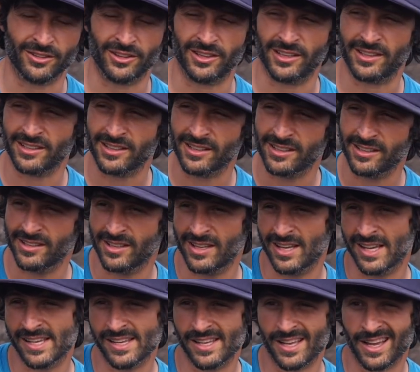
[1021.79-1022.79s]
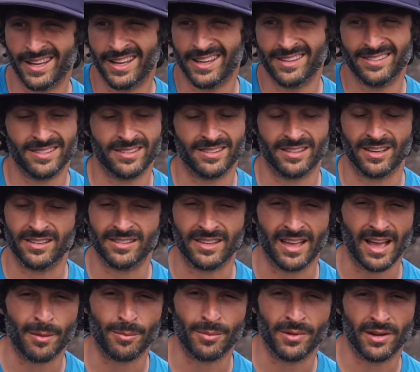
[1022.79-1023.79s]
Like, I guess it does
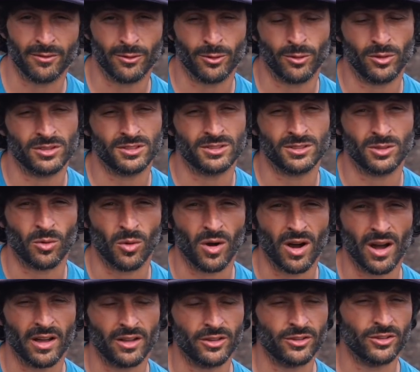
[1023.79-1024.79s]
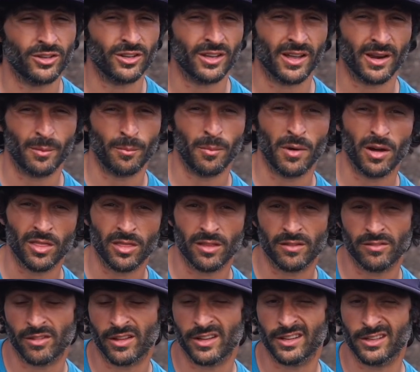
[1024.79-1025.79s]
happen every once in a while. You could get a month
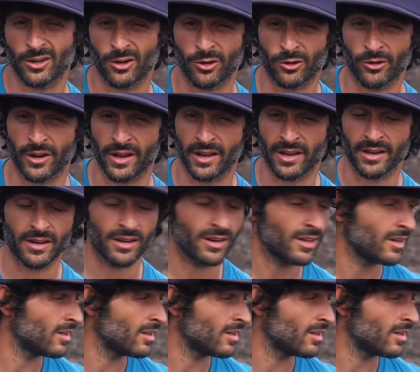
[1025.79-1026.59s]
of like no rain.